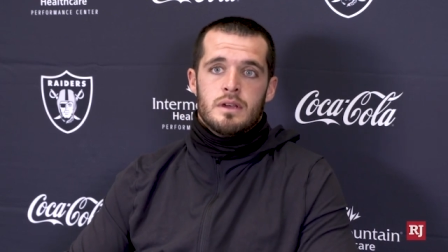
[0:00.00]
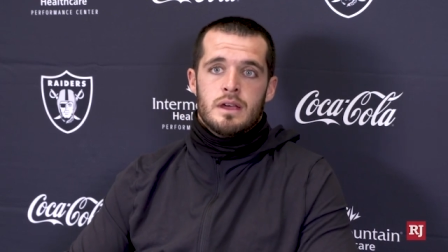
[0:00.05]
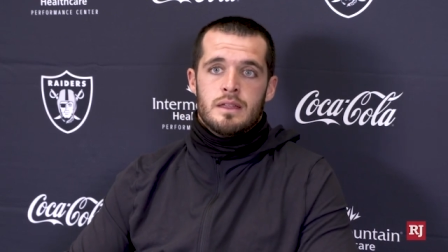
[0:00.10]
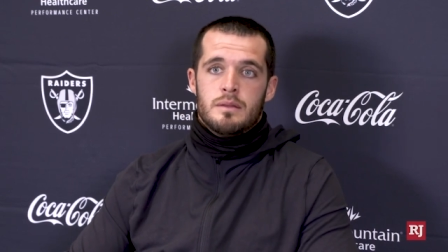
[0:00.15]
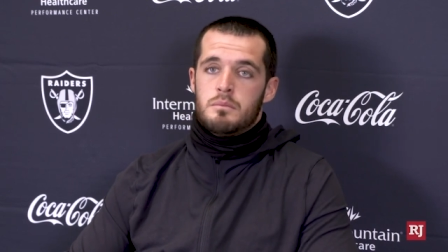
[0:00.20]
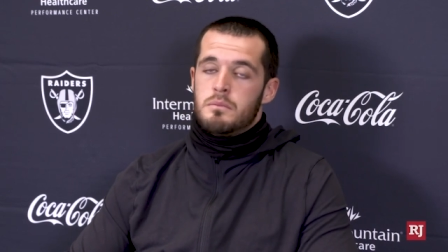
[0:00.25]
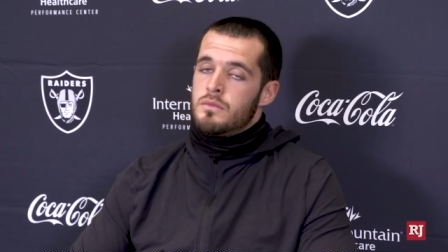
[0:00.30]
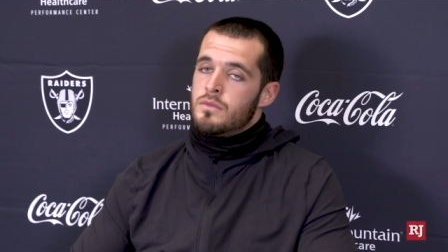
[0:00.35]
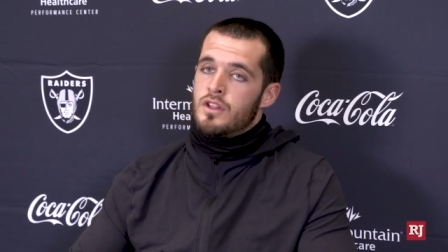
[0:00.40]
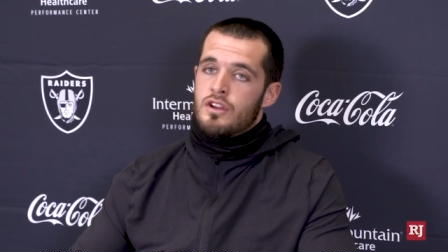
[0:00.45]

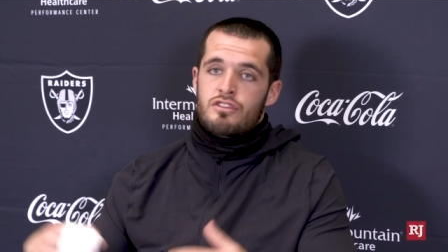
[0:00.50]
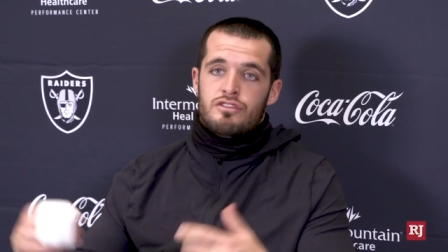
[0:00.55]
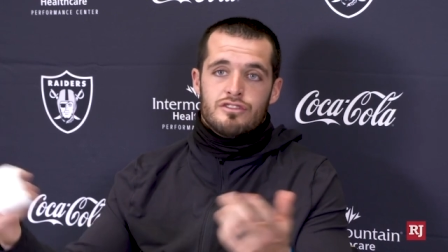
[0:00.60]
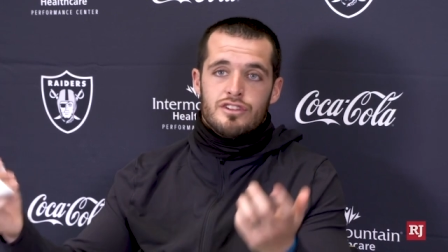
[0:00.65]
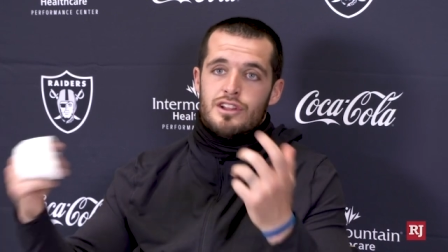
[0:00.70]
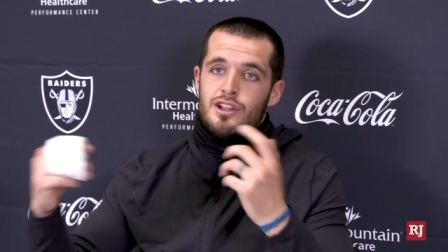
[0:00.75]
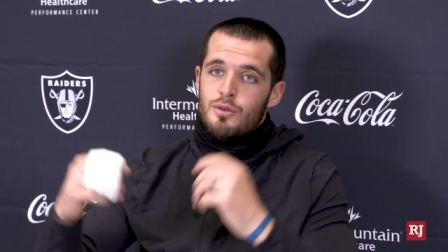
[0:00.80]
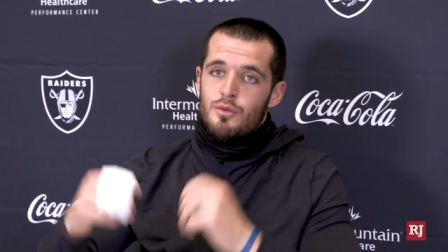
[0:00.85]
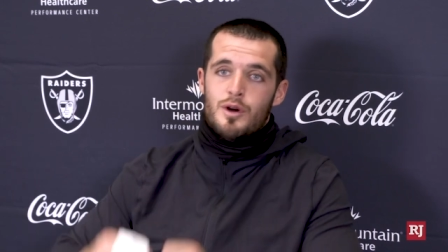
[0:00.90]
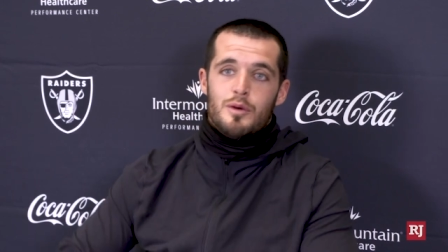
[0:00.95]
and there's
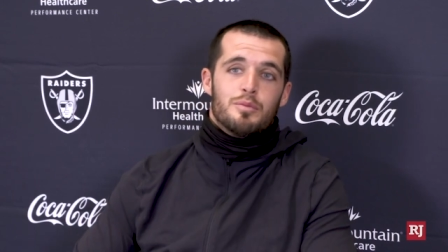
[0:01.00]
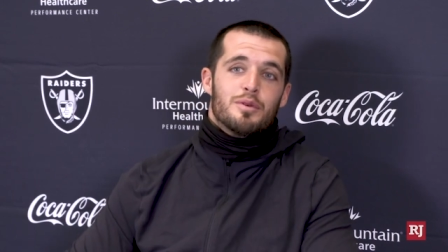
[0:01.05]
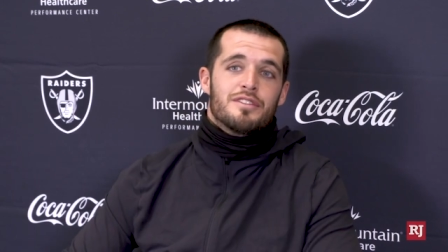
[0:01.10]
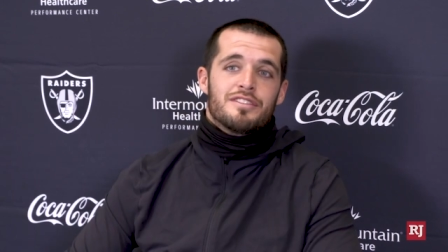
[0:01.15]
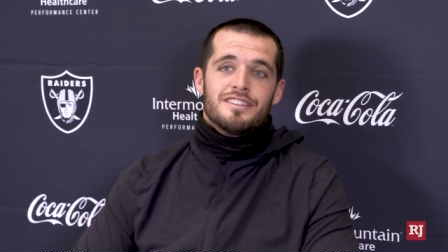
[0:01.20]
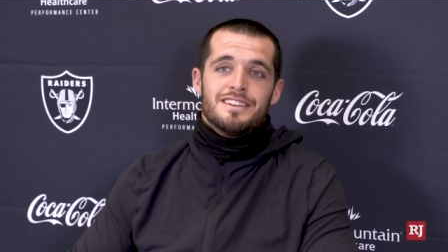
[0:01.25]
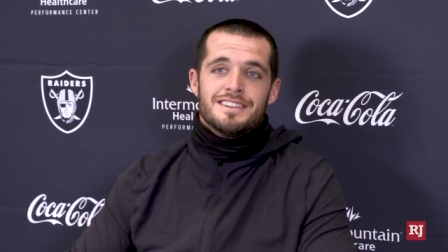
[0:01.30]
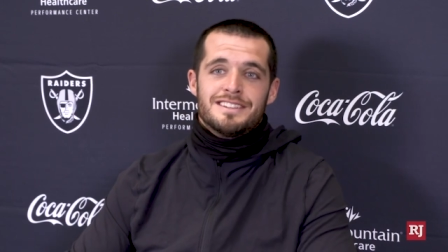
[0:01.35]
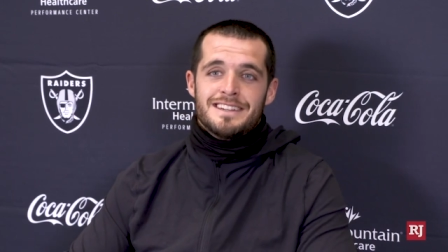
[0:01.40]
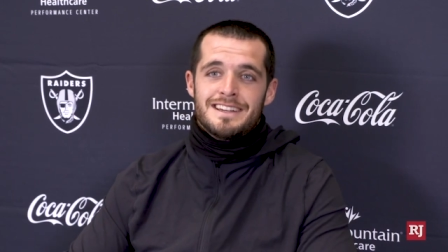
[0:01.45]
still a one
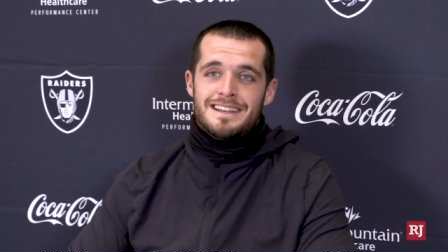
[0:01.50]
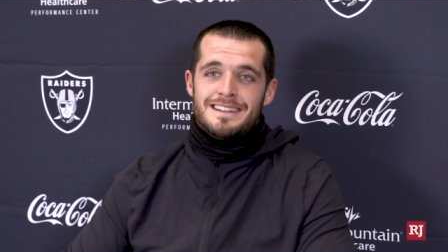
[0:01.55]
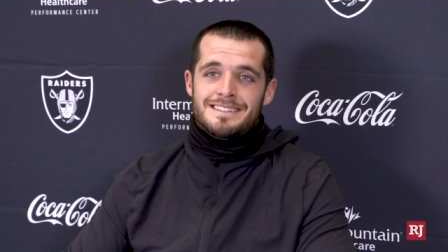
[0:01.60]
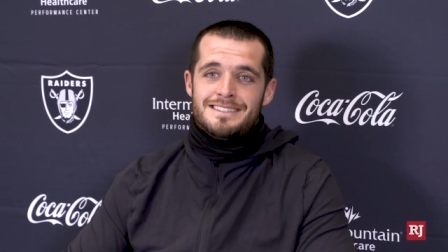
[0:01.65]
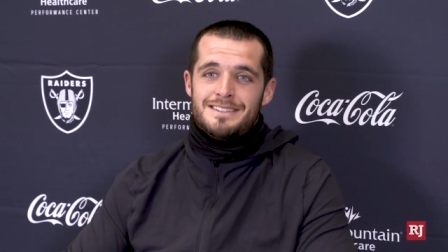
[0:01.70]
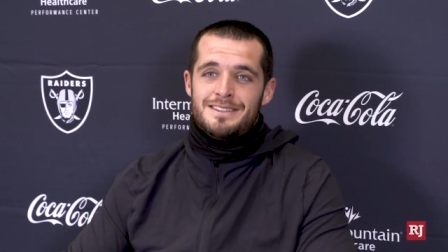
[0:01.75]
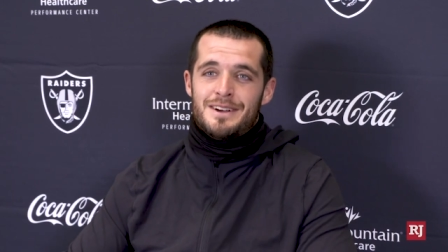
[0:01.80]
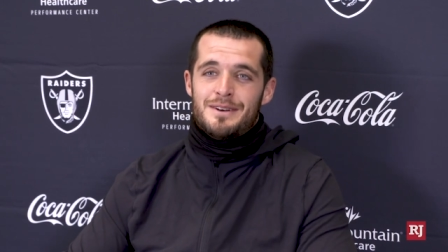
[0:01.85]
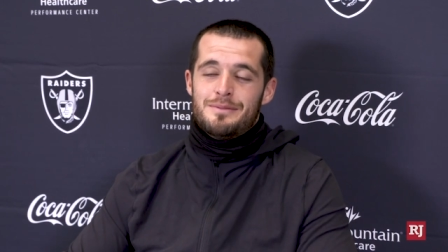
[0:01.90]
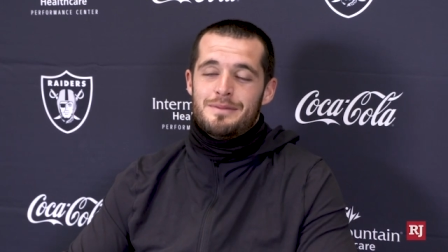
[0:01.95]
percent
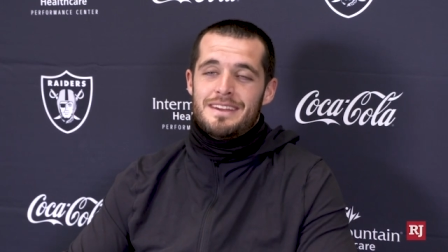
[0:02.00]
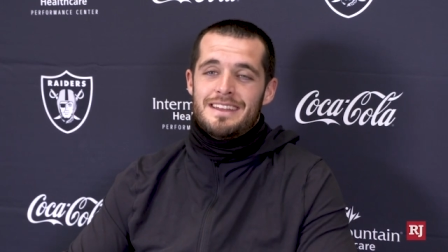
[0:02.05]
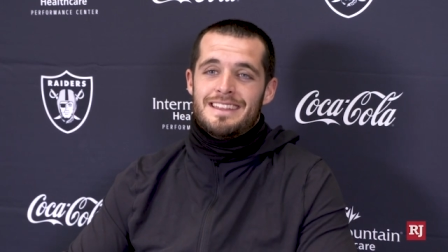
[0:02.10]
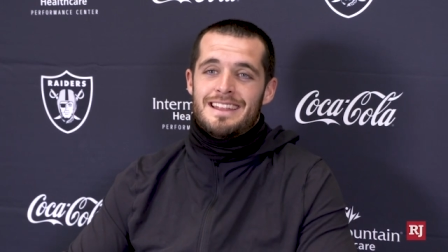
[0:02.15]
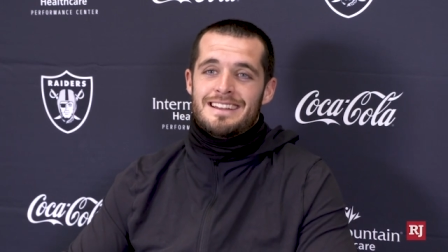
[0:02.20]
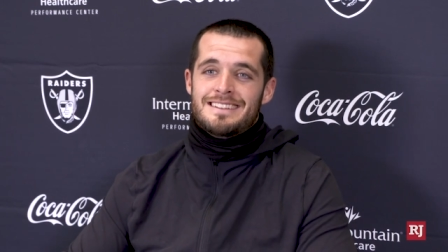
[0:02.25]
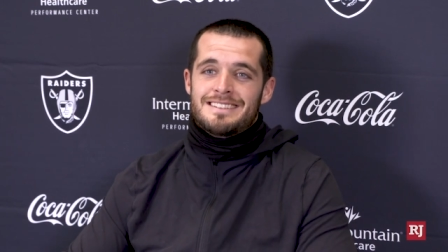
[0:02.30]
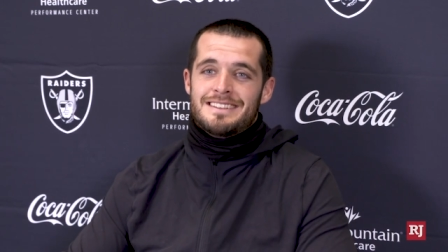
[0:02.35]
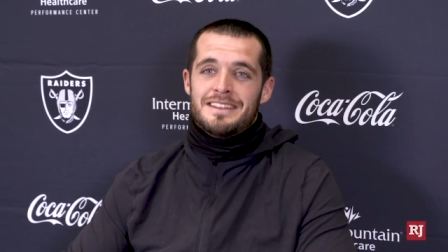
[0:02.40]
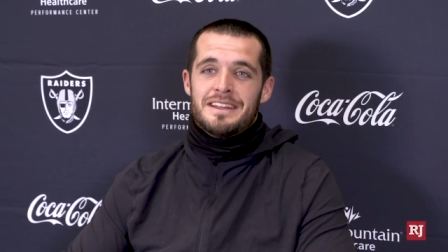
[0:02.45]
chance. You know me,
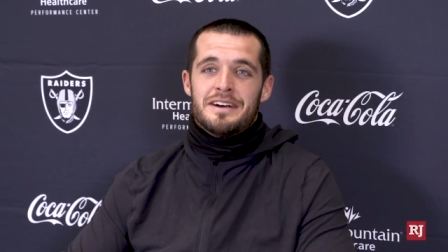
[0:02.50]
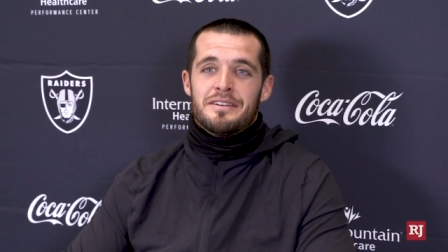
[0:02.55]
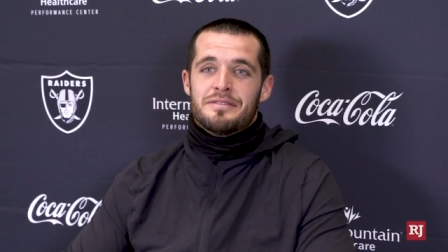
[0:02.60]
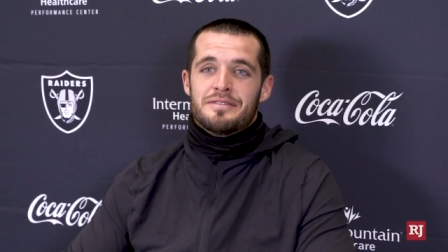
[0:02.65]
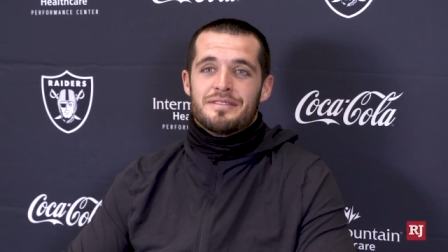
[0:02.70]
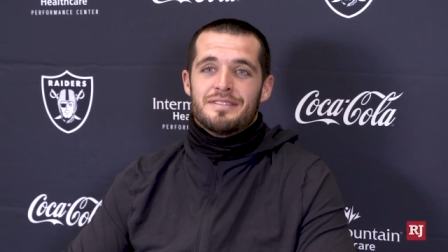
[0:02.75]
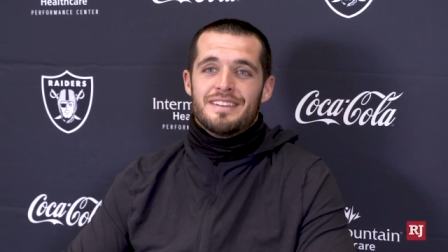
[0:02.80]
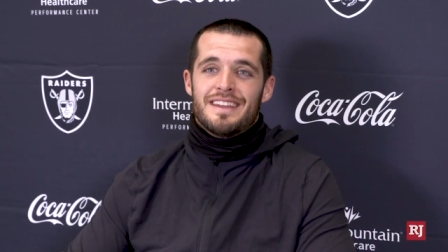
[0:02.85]
that's enough.